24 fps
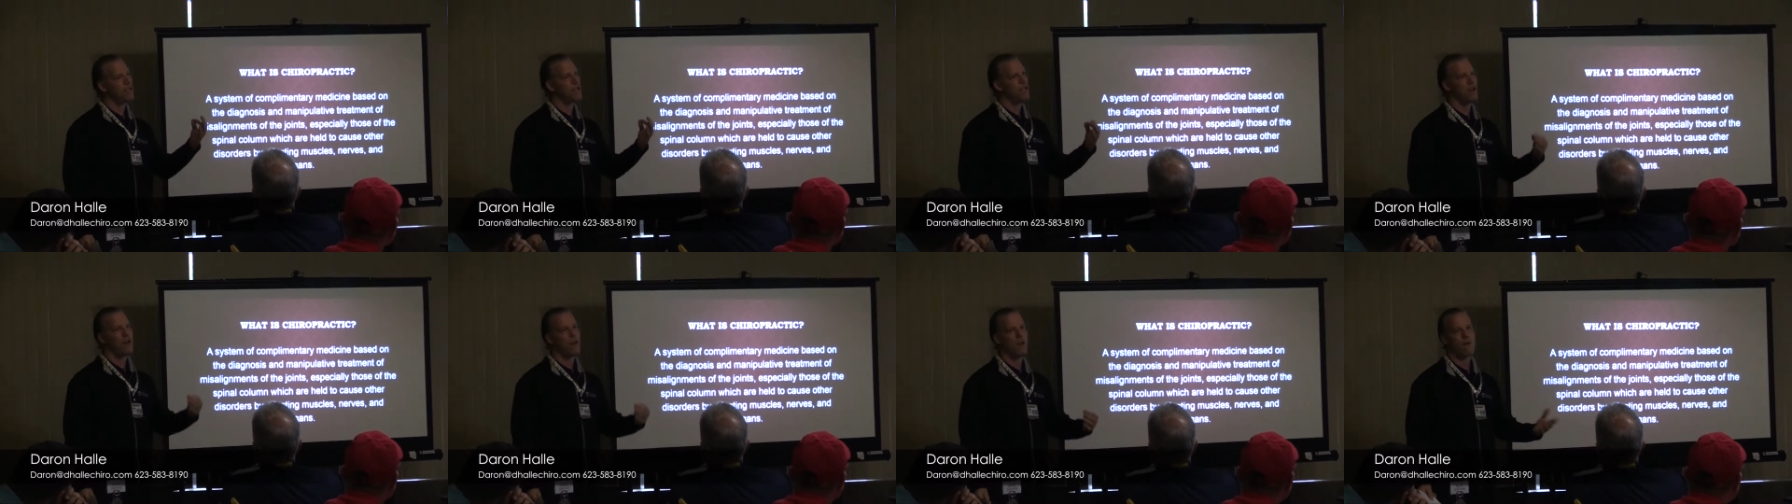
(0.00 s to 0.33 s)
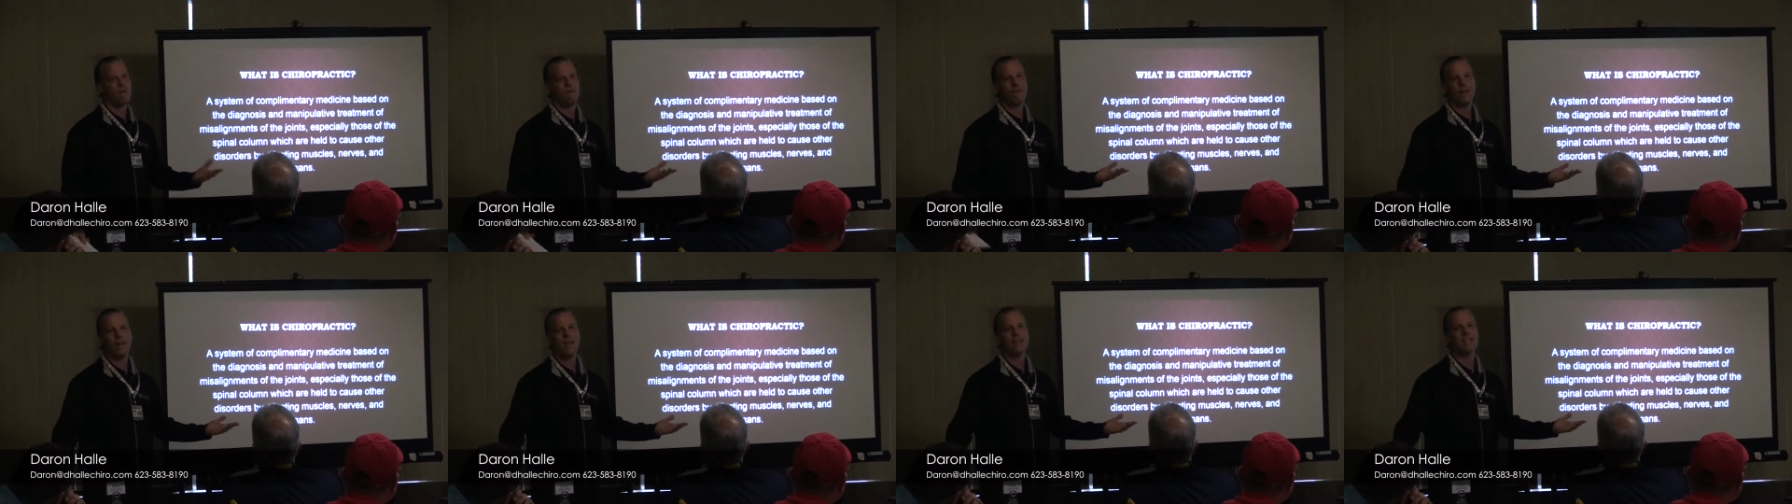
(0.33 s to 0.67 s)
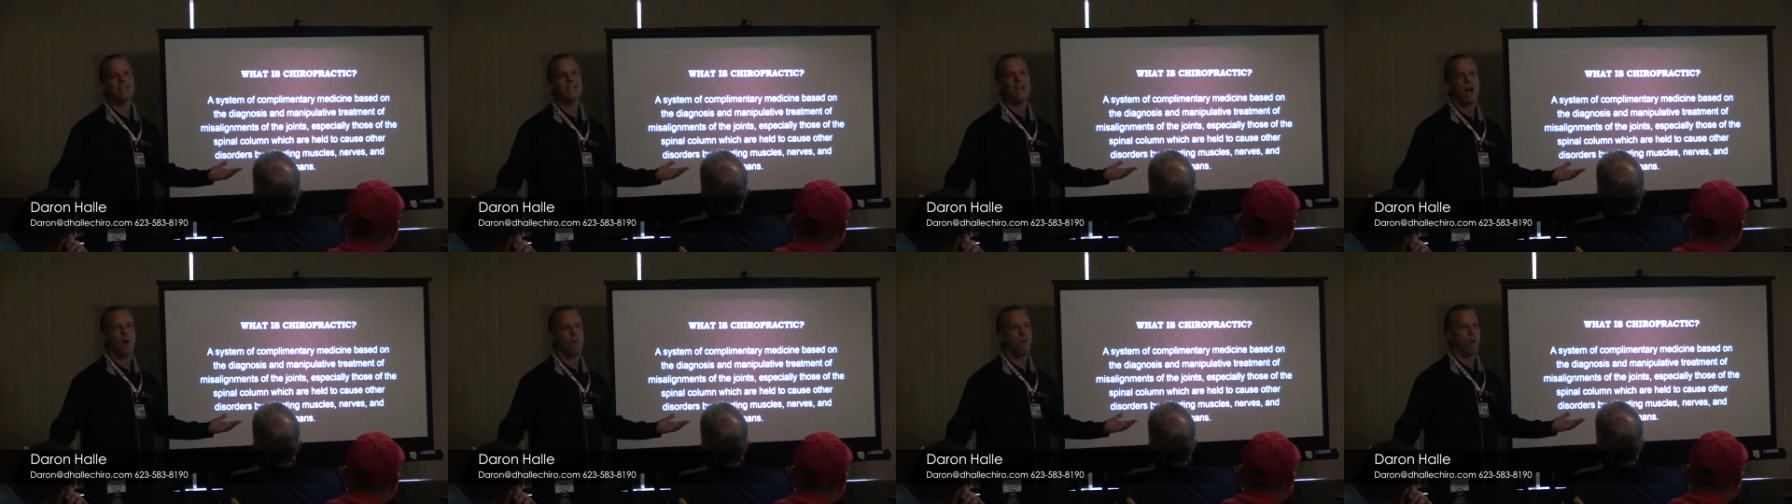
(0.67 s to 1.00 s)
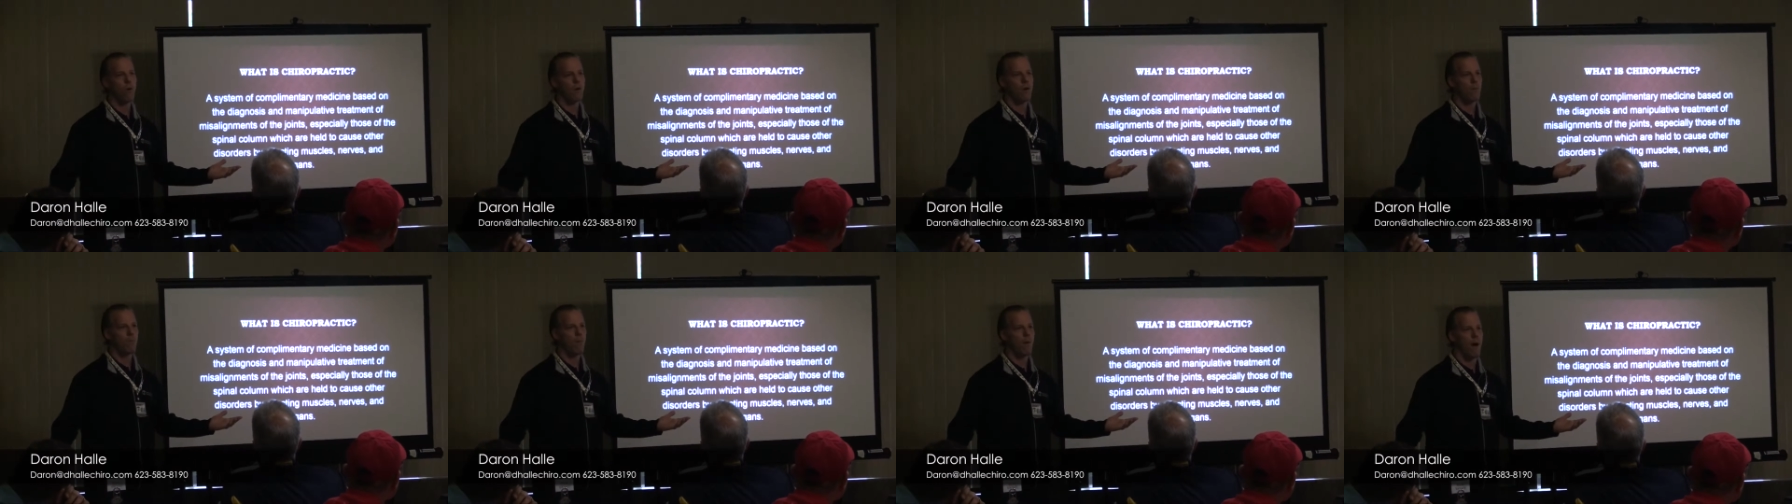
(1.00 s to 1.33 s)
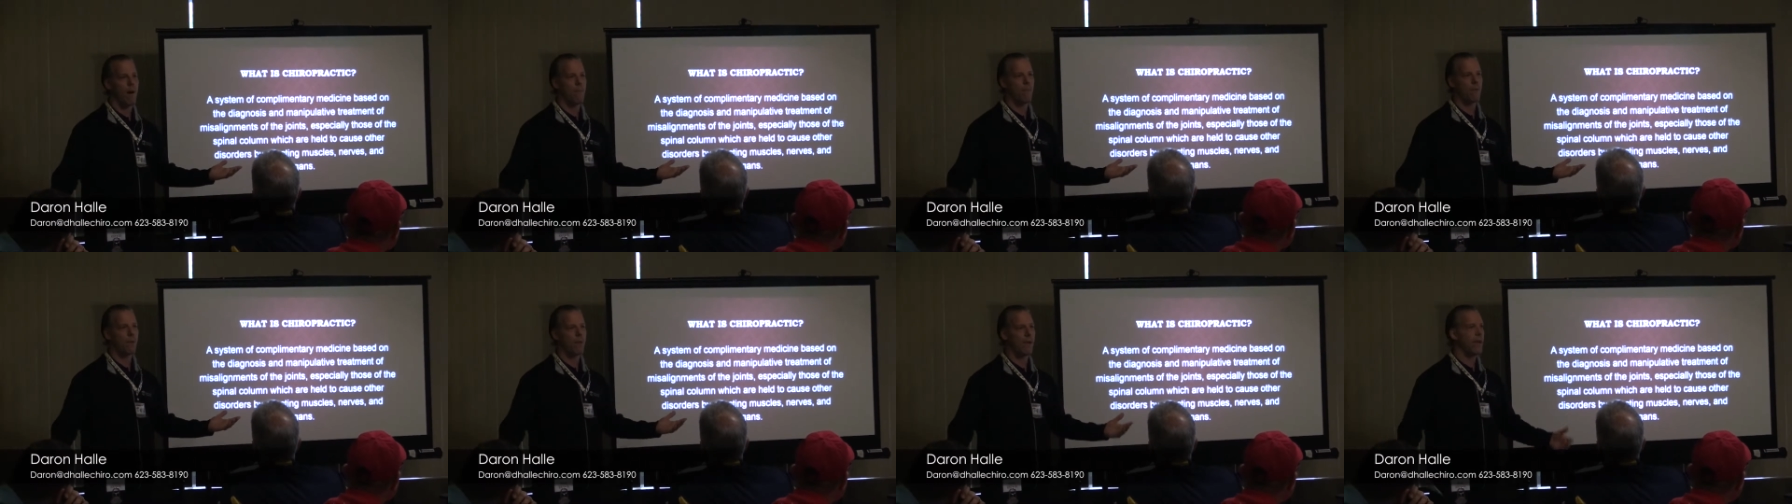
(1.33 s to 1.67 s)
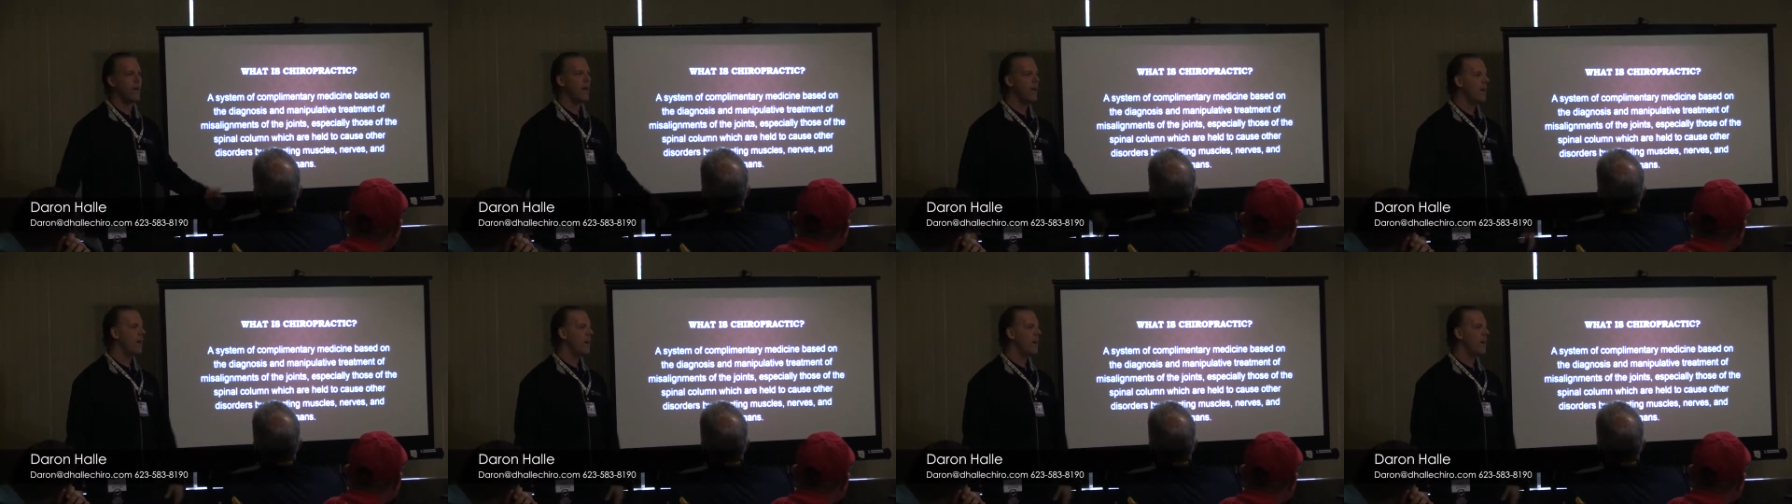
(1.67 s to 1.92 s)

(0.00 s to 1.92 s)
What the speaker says: the nerve, it's not working properly.